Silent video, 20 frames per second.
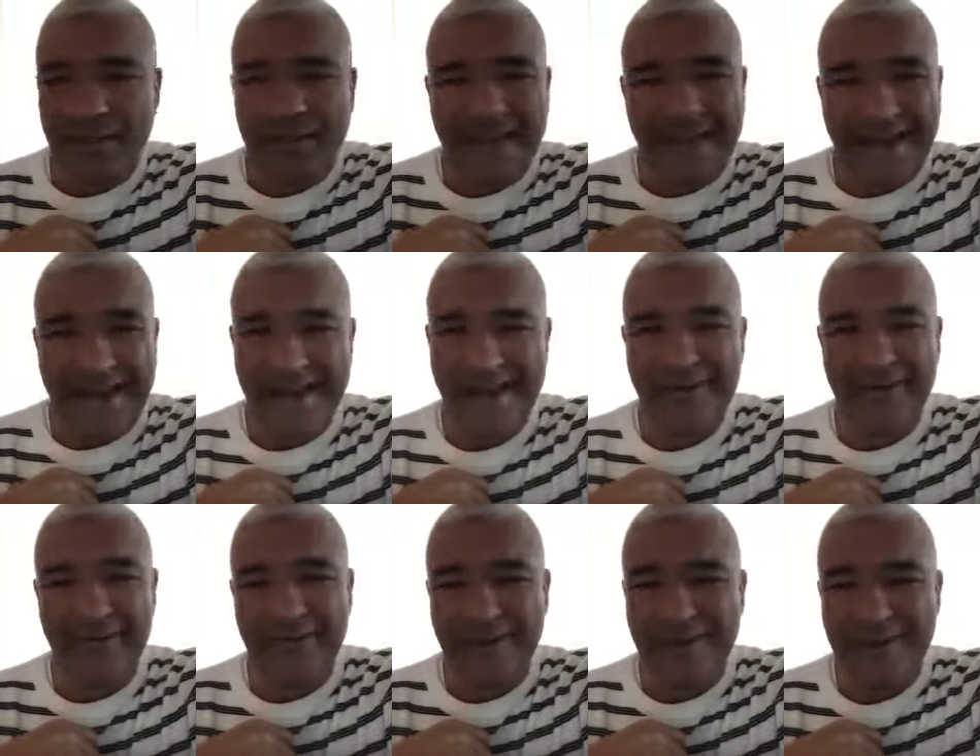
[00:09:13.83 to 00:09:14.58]
I don't
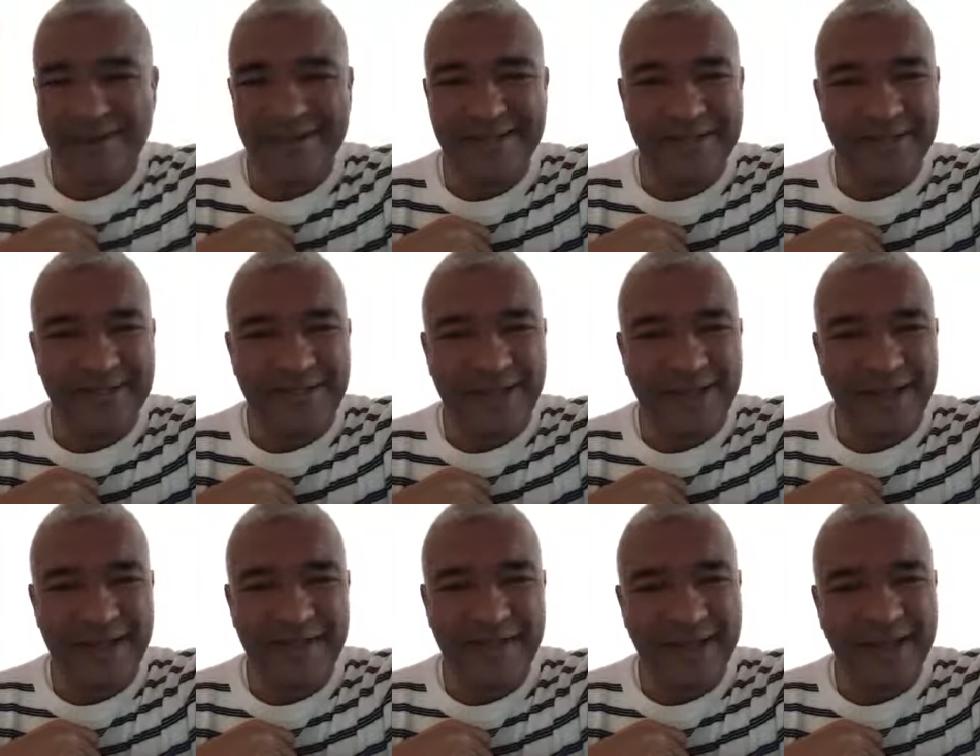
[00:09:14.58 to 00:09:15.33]
know what it is
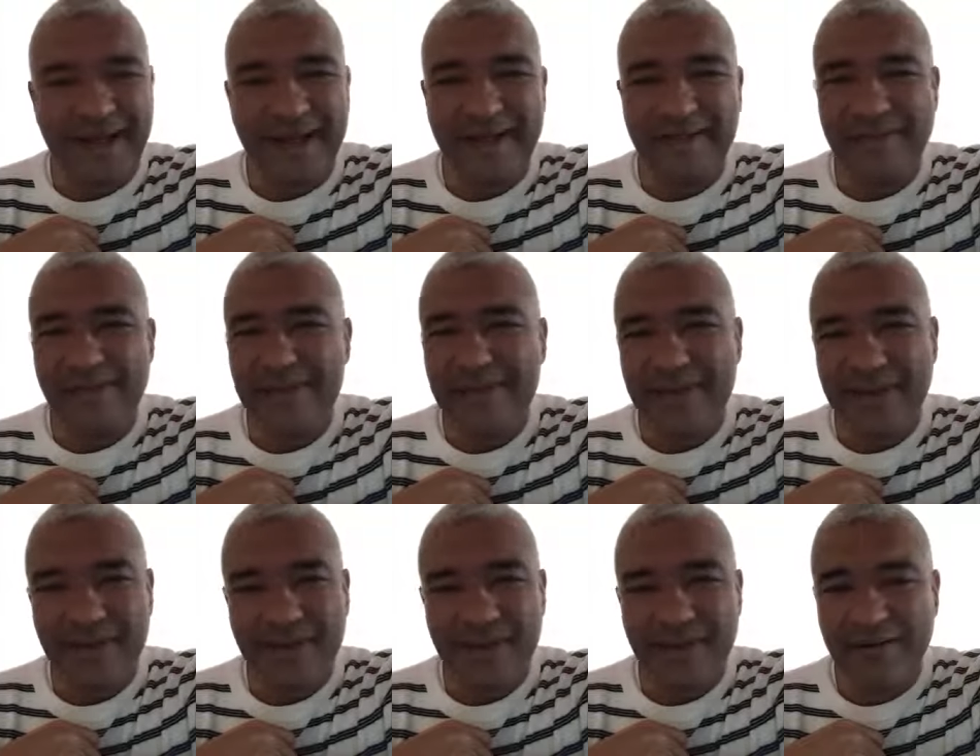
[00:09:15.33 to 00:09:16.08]
today. I
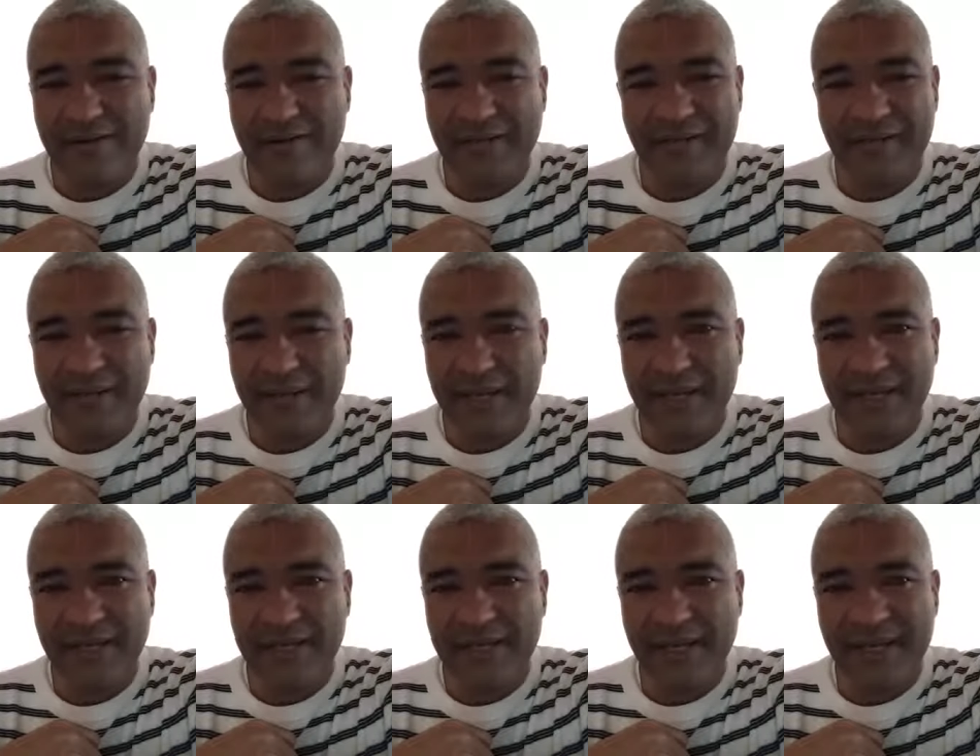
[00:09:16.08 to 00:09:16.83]
really don't feel
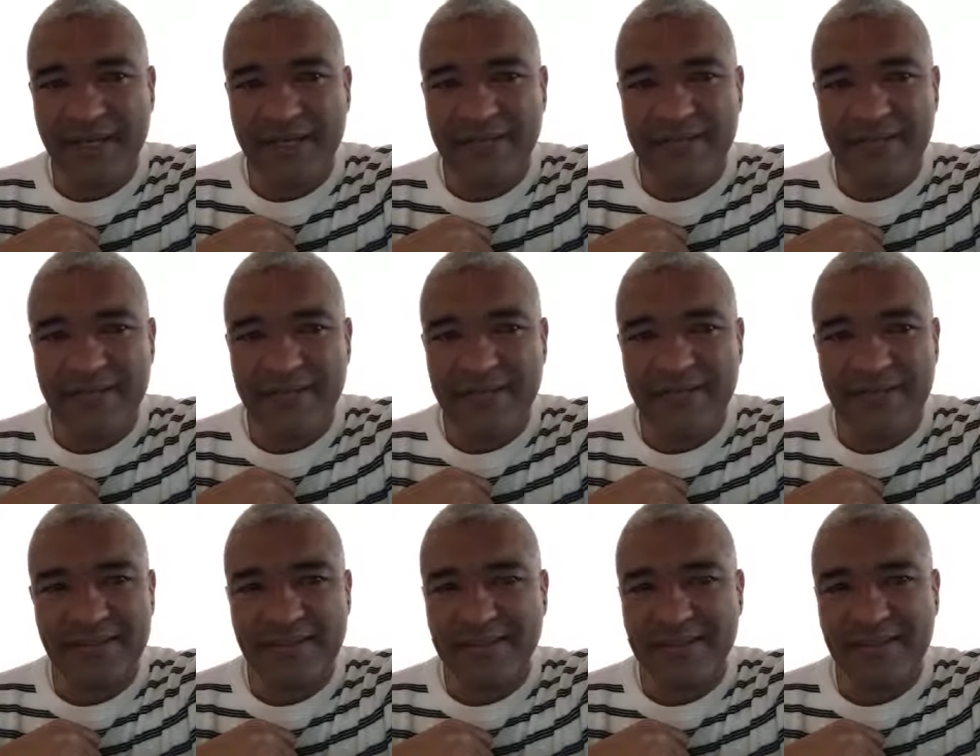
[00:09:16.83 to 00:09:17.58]
it. Like
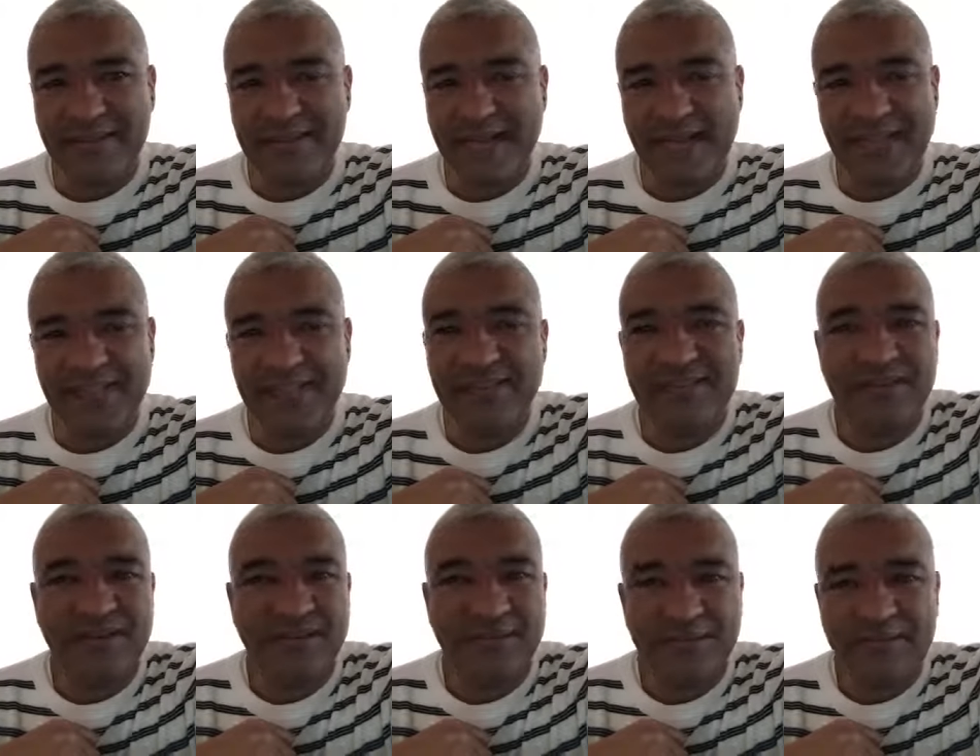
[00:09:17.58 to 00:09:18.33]
it's, I
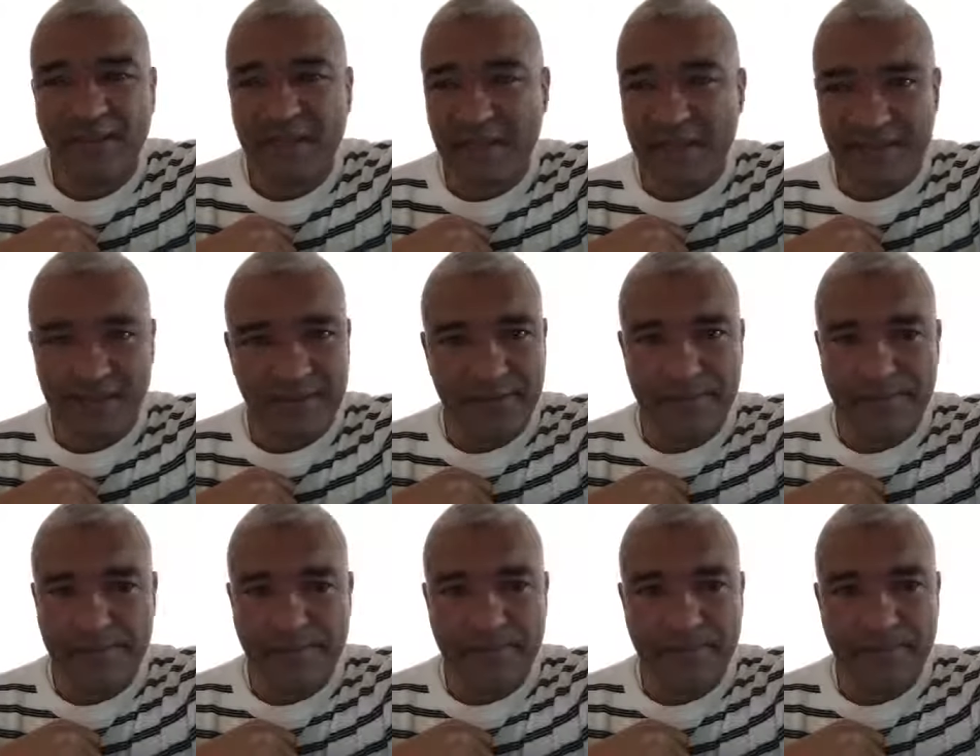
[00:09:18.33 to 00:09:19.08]
just don't feel it.
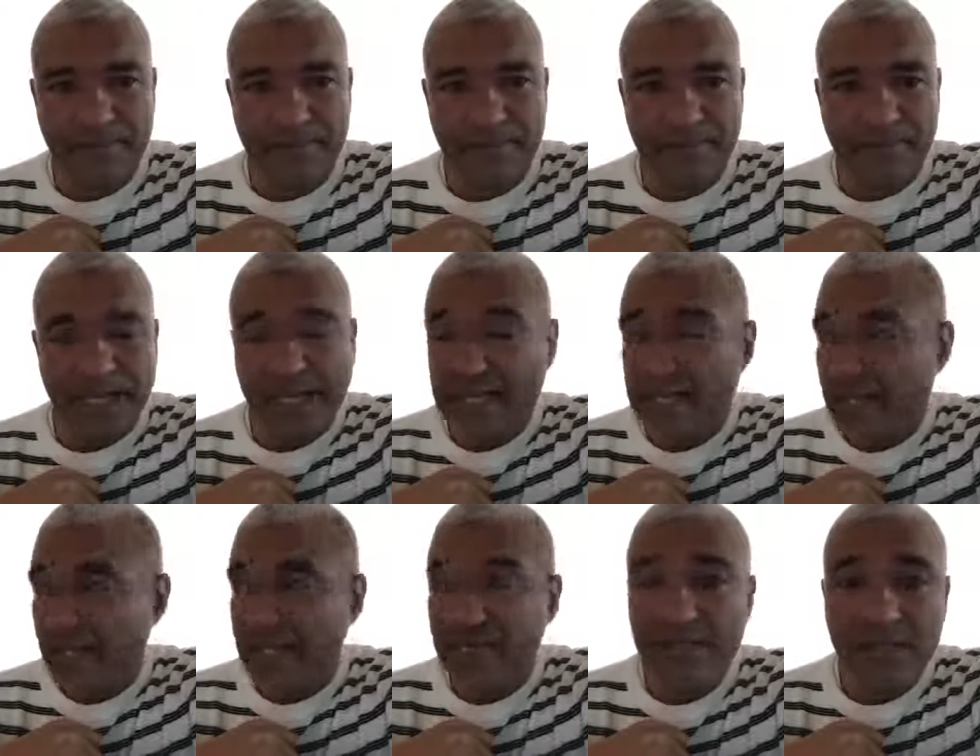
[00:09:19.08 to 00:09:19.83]

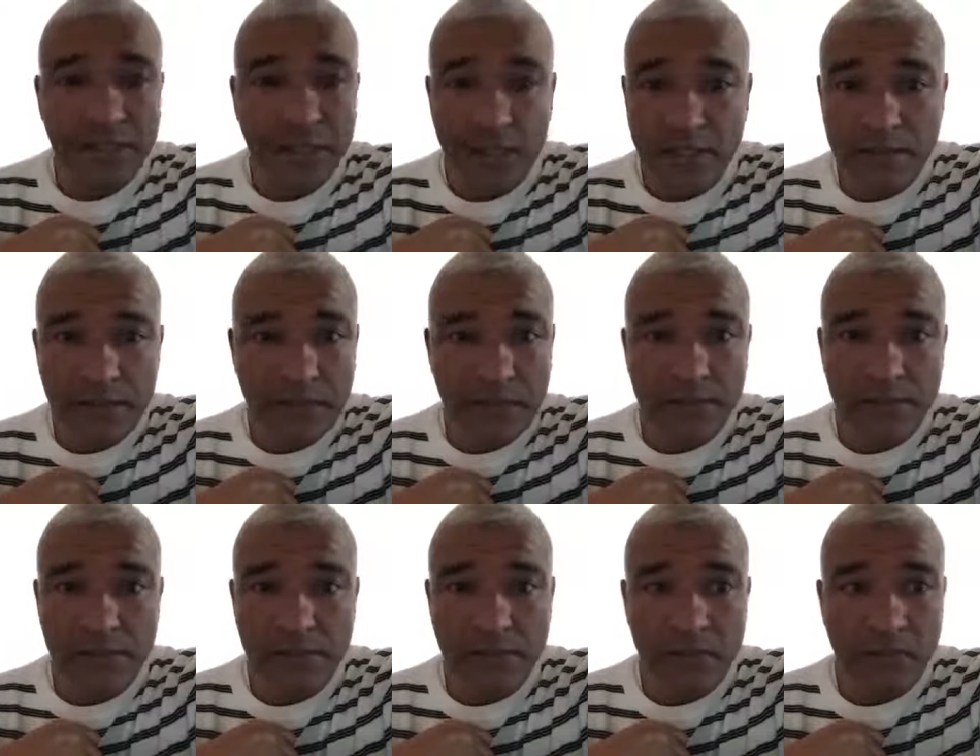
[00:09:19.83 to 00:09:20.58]
it it's good,
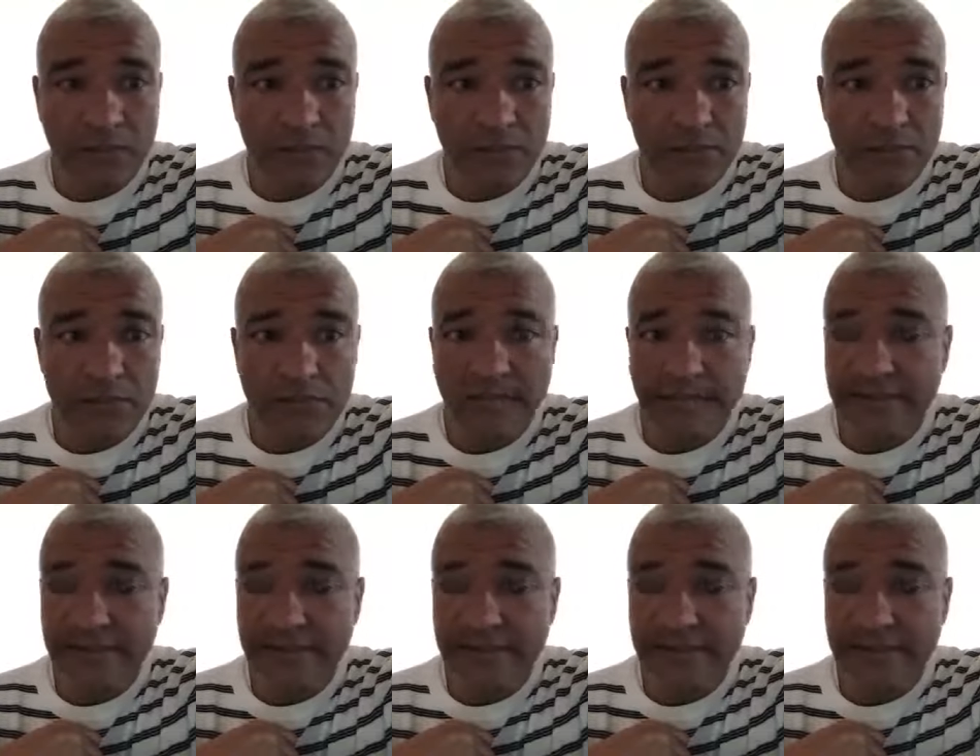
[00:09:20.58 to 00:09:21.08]
you know.